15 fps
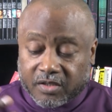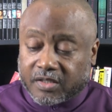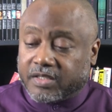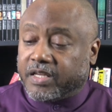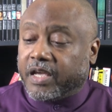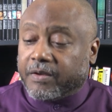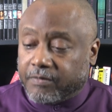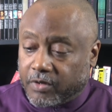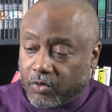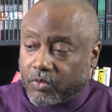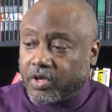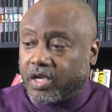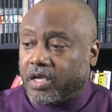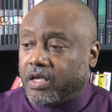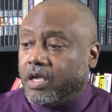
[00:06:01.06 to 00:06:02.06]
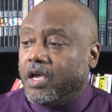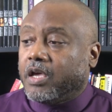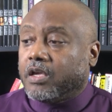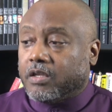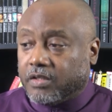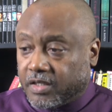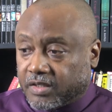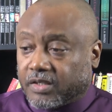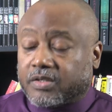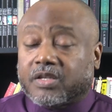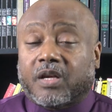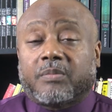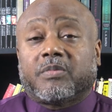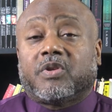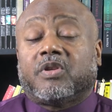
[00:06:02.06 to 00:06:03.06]
it's definitely, okay, this is
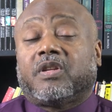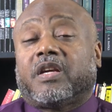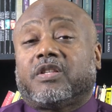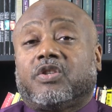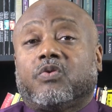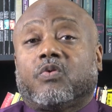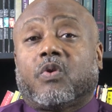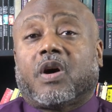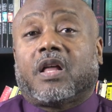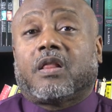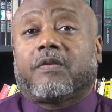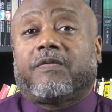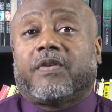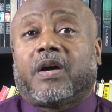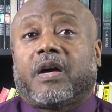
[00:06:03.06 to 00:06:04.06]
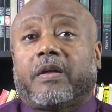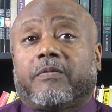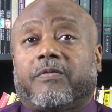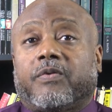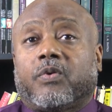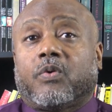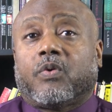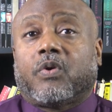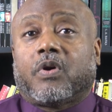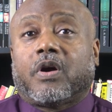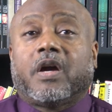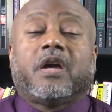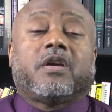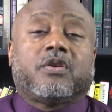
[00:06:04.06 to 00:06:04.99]
something you, that you qualified for,